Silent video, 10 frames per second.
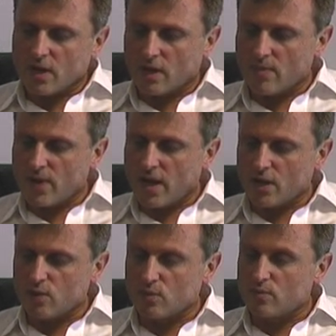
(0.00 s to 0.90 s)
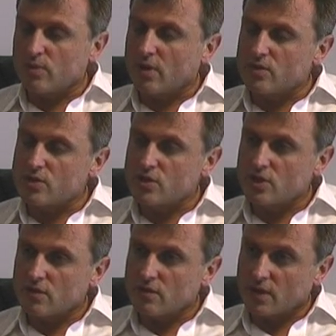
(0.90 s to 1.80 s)
how you would approach
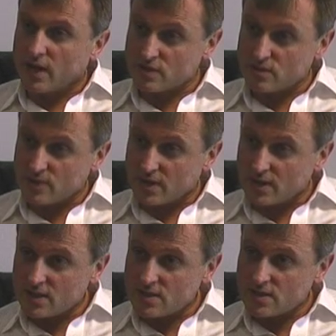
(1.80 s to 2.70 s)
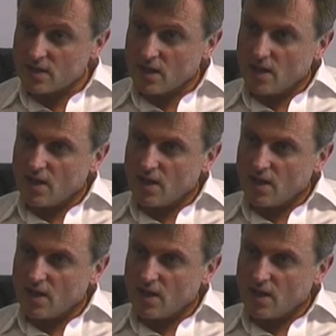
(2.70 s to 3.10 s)
the customer needs.